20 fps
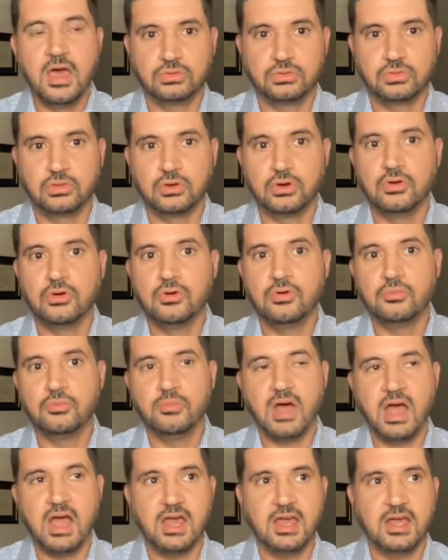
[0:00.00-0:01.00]
Through
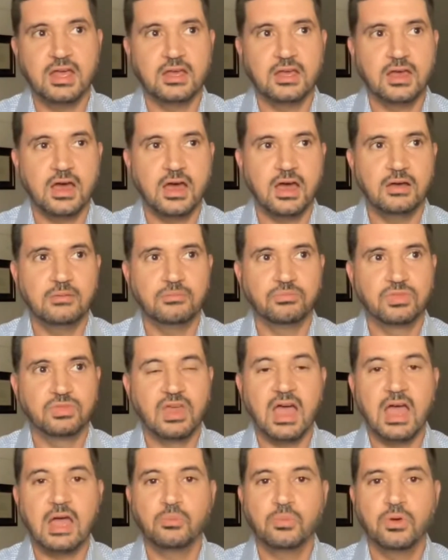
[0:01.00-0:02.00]
my
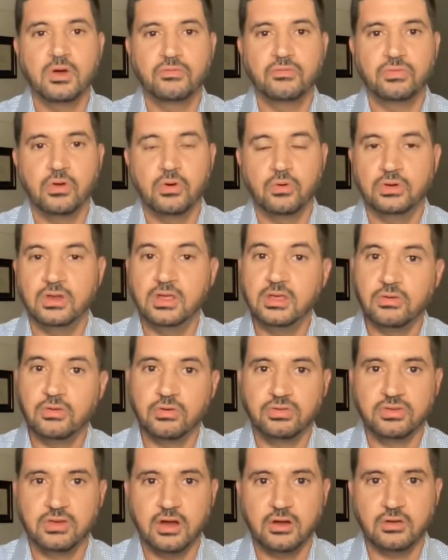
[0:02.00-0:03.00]
time with the
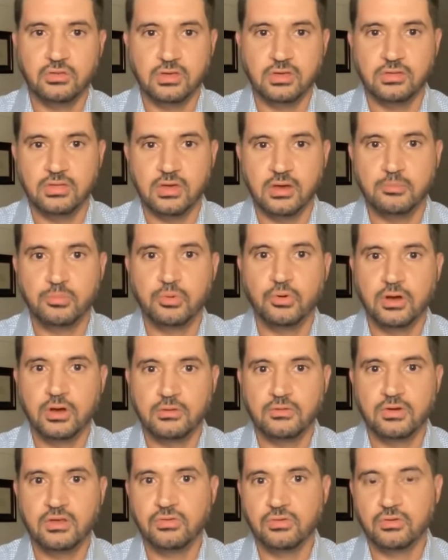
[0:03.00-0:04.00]
Unidos ERG, the Employee
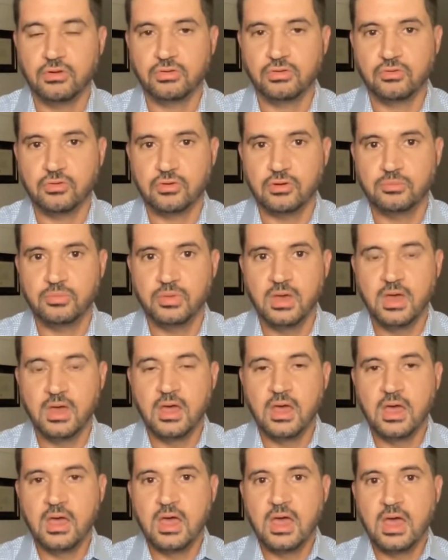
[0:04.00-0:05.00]
Resource Group,
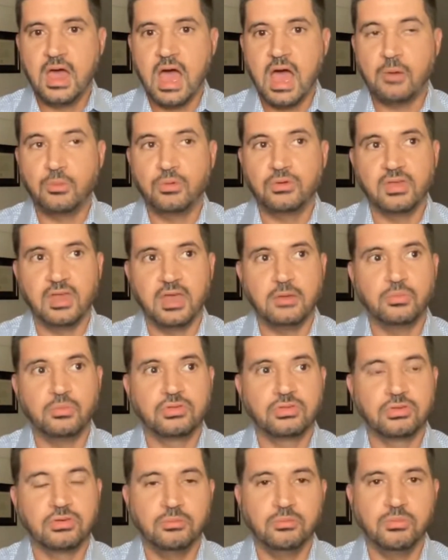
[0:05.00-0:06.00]
I was able
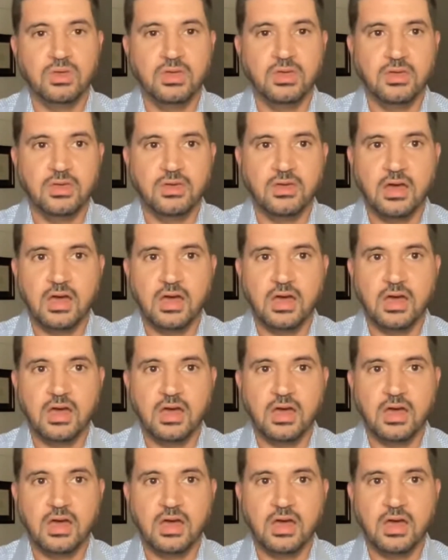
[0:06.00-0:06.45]
to meet